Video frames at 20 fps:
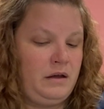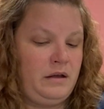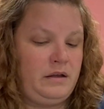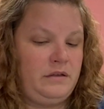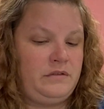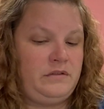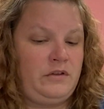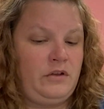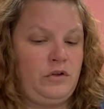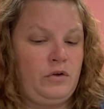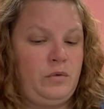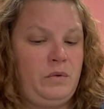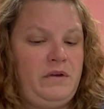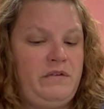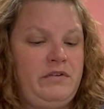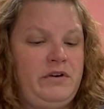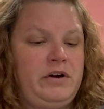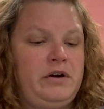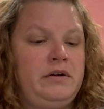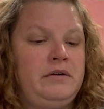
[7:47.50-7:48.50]
Silk
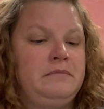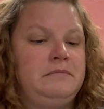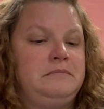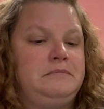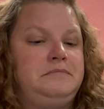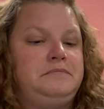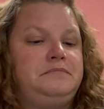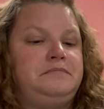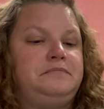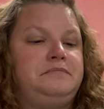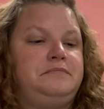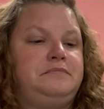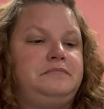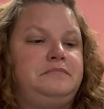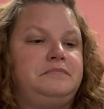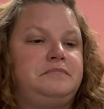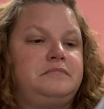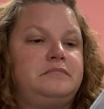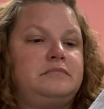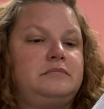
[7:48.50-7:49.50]
Weaver.
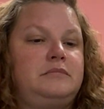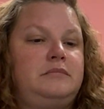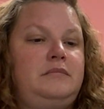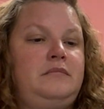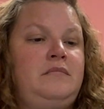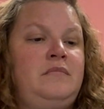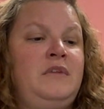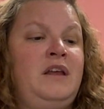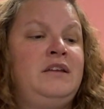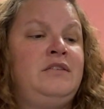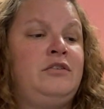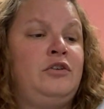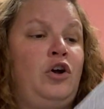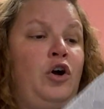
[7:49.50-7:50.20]
It's an